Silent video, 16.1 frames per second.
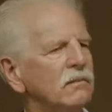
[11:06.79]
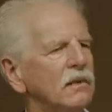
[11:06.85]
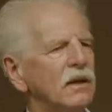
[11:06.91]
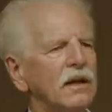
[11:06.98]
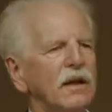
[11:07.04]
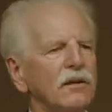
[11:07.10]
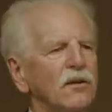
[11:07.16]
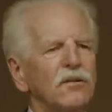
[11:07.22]
And
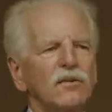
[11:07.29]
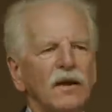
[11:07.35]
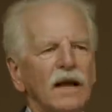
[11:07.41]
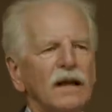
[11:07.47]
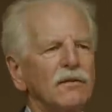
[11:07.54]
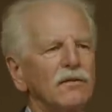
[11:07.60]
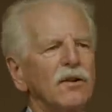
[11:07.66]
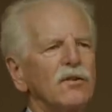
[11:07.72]
again, there's a
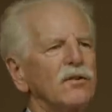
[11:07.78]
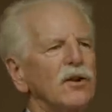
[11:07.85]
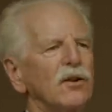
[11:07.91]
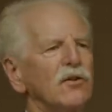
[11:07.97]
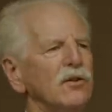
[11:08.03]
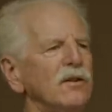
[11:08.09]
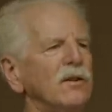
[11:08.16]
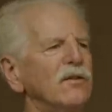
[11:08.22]
lot of
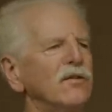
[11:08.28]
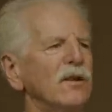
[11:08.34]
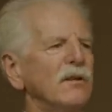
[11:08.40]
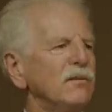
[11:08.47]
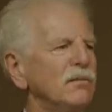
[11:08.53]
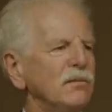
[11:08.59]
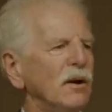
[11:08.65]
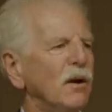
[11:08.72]
discussion. Is
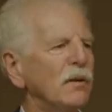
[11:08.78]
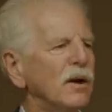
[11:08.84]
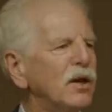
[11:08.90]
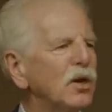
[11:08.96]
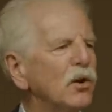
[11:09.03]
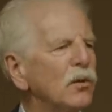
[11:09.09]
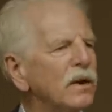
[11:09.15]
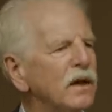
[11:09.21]
it are we
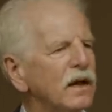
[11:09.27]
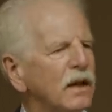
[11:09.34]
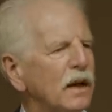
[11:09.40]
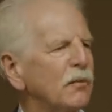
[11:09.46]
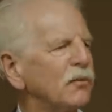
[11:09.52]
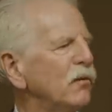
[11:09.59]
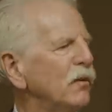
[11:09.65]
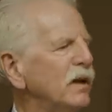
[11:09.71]
curing it?
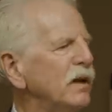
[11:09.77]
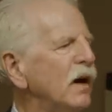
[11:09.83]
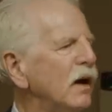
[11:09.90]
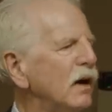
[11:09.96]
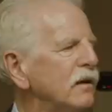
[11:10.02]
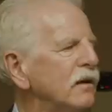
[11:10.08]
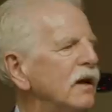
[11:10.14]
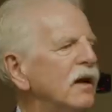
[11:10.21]
Absolutely
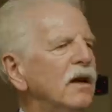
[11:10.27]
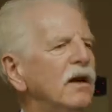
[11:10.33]
not.